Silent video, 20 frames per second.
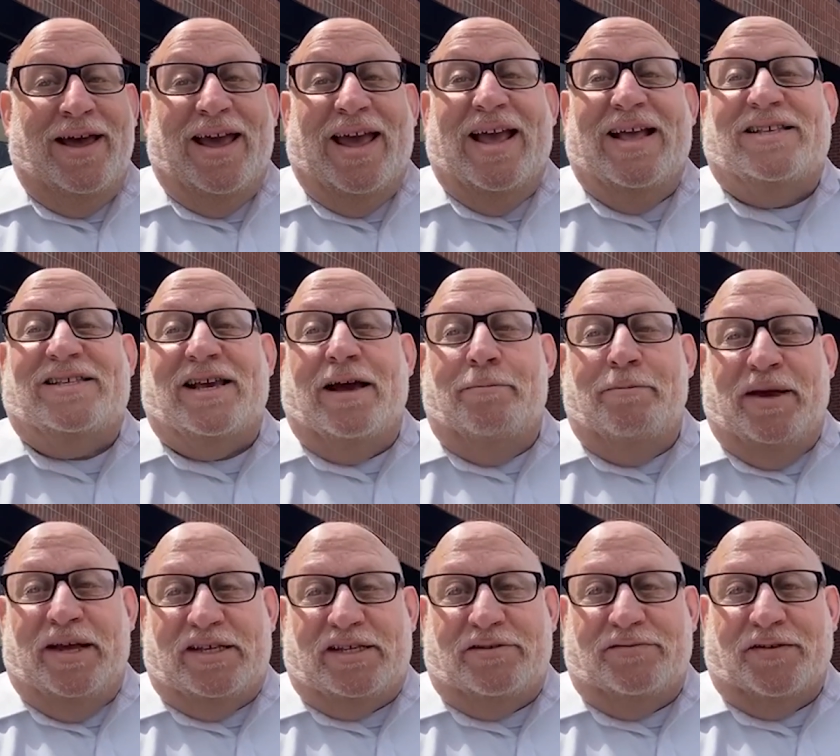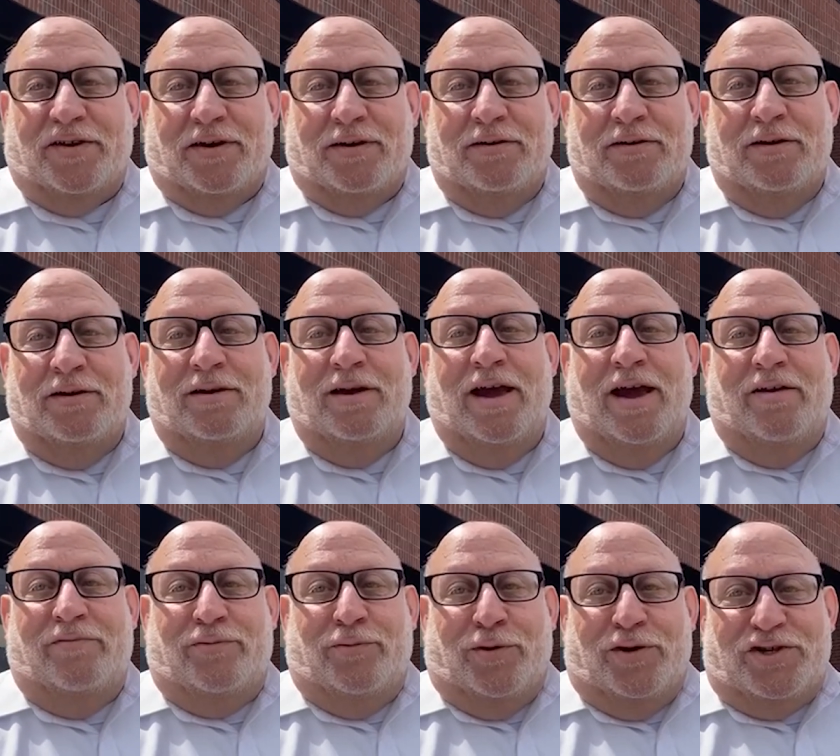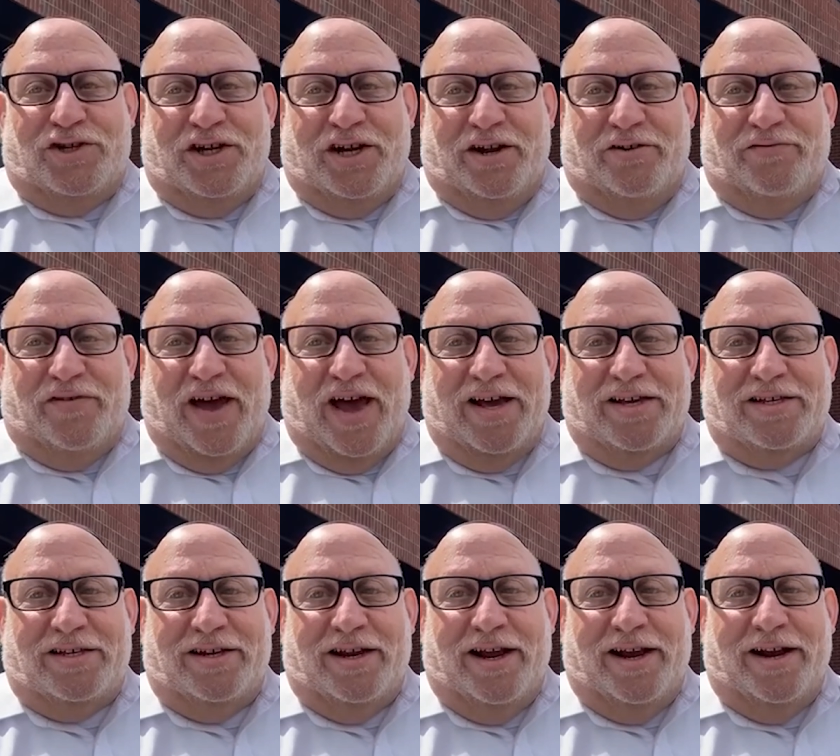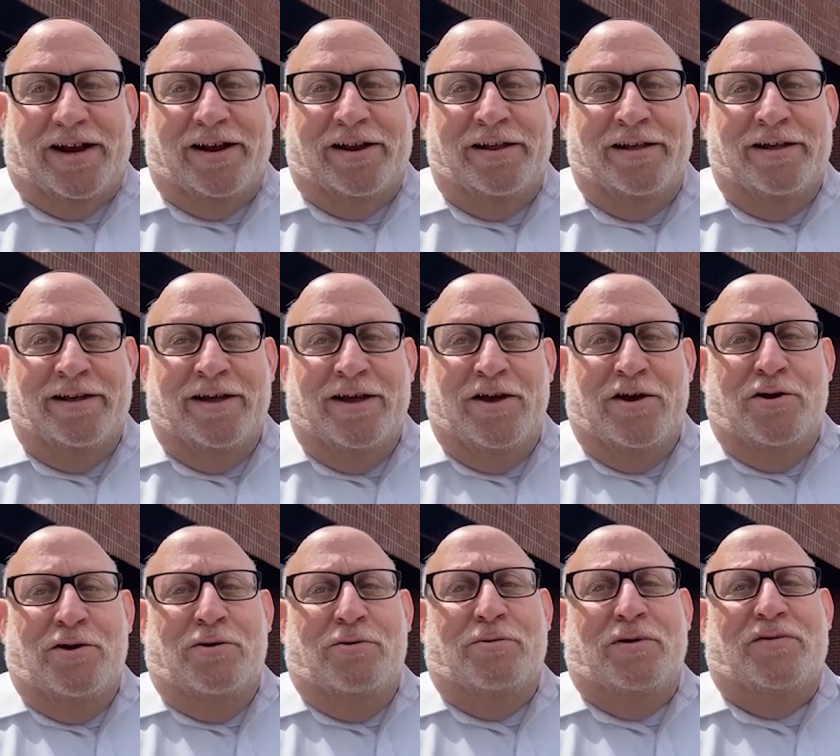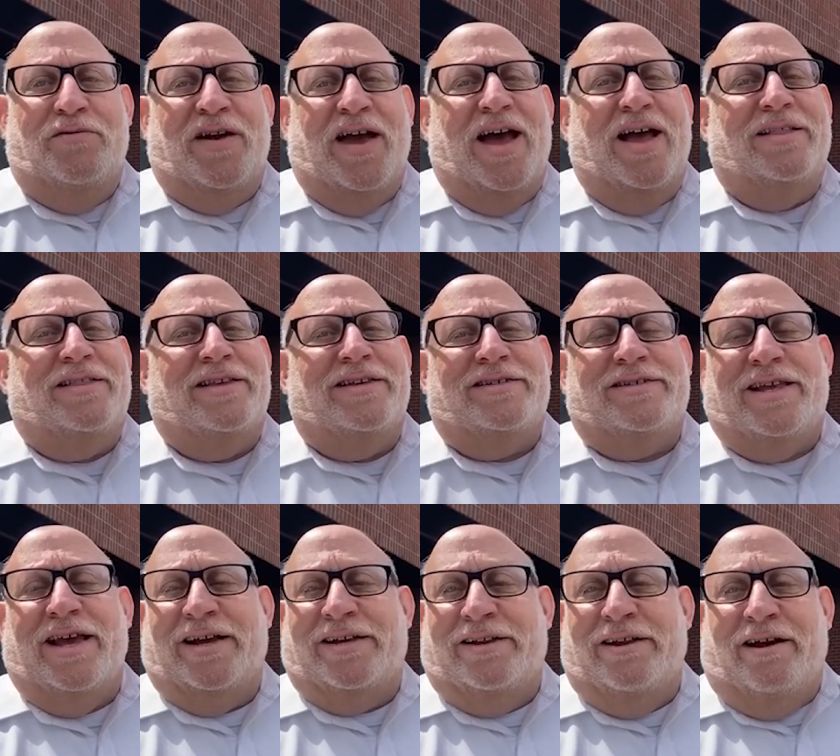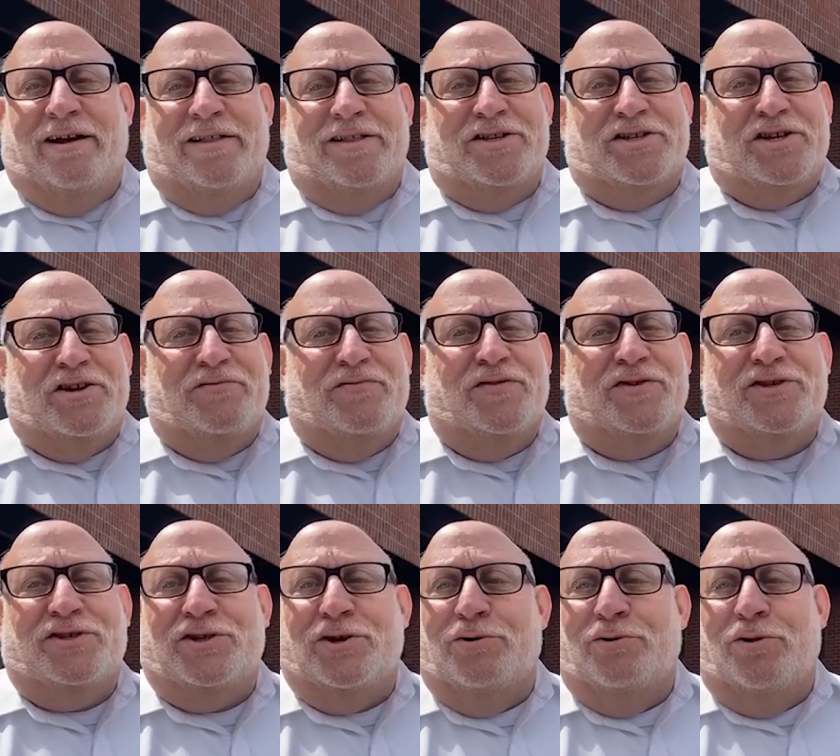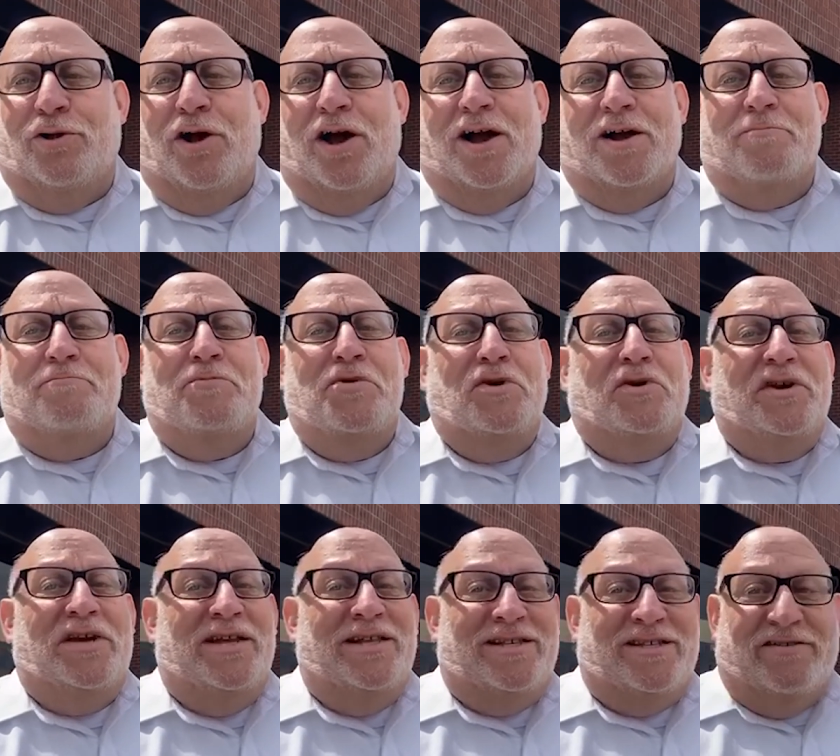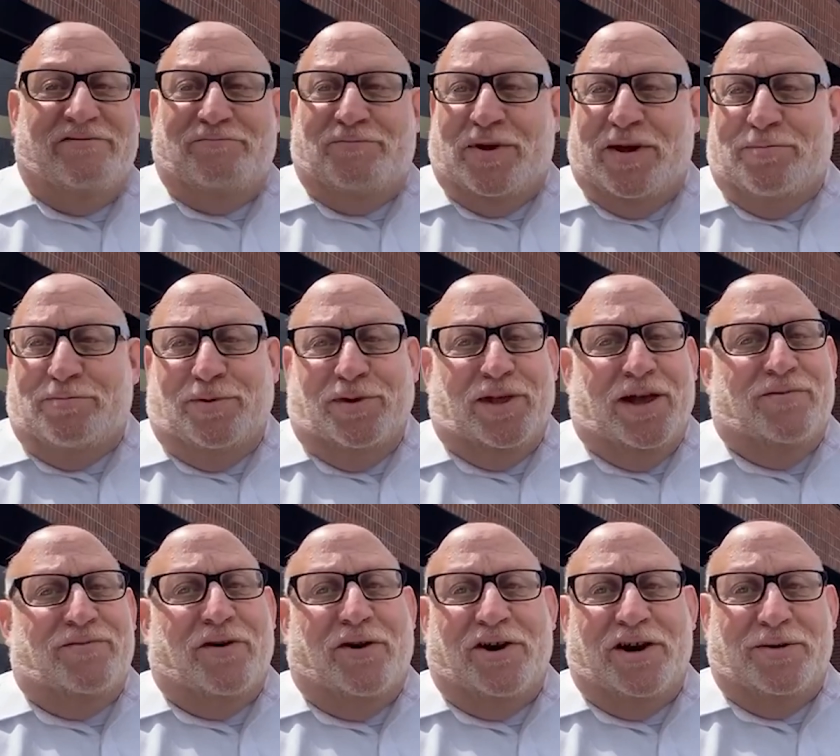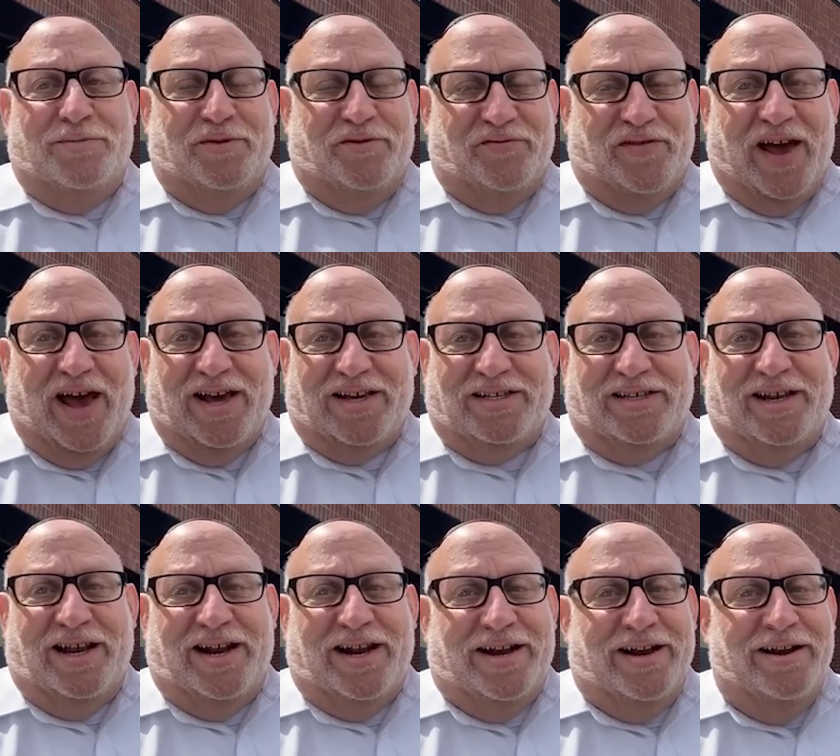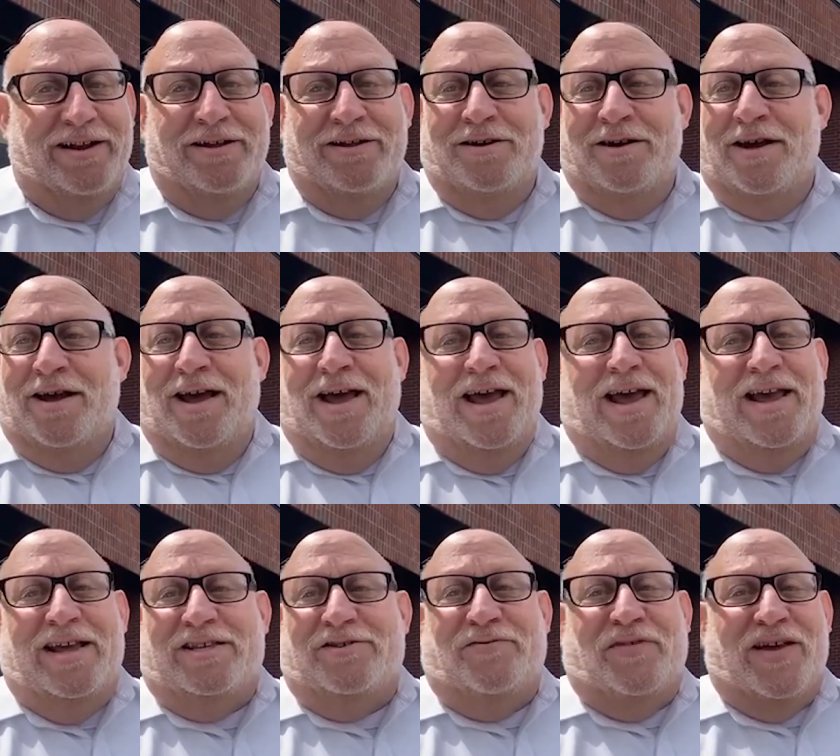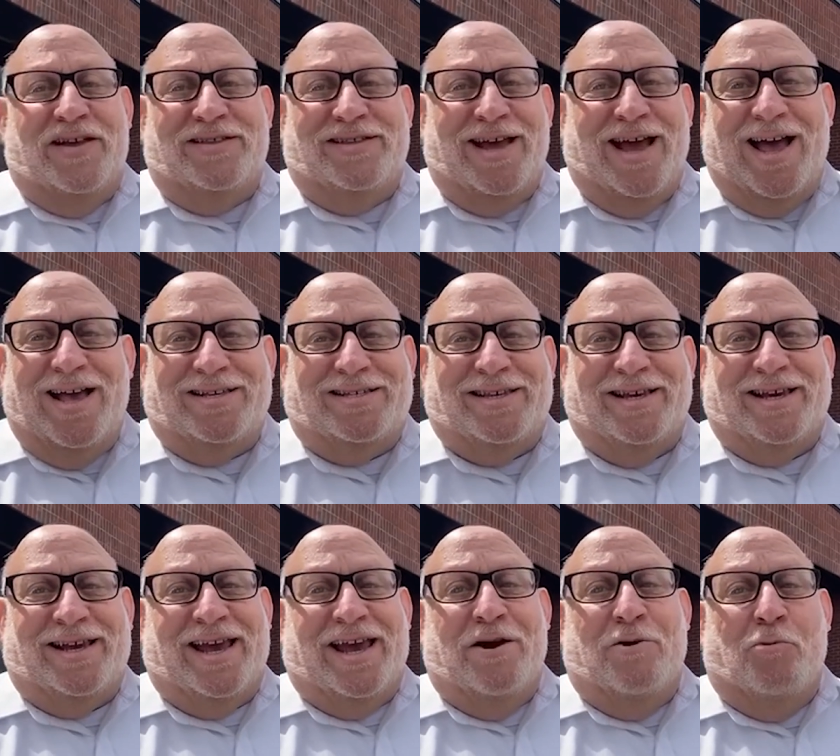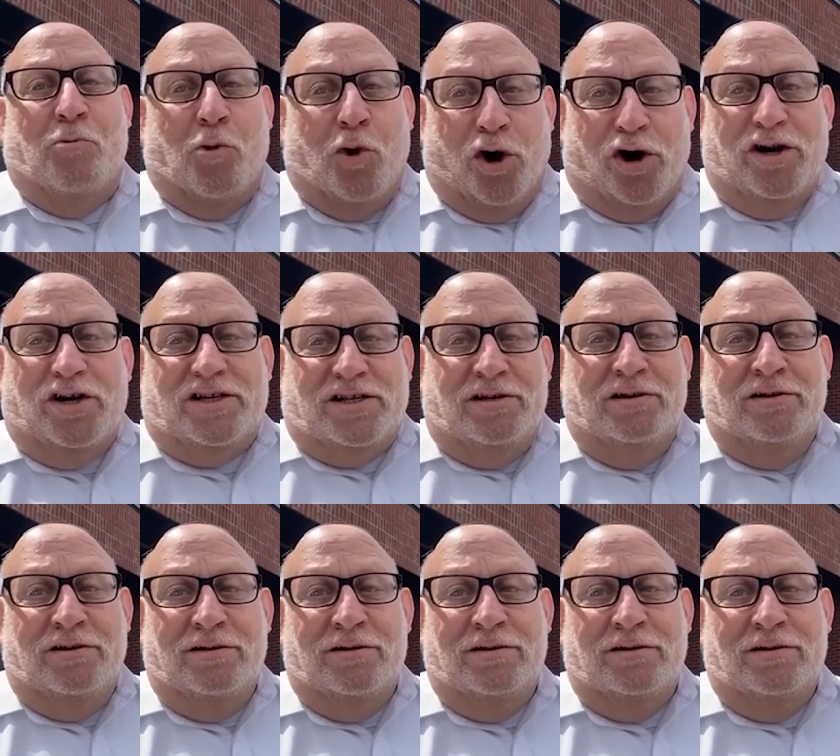It's a mitzvah. Everyone should get vaccinated. We've had this technology for so long. Millions of people have already been vaccinated. It's fantastic. It works.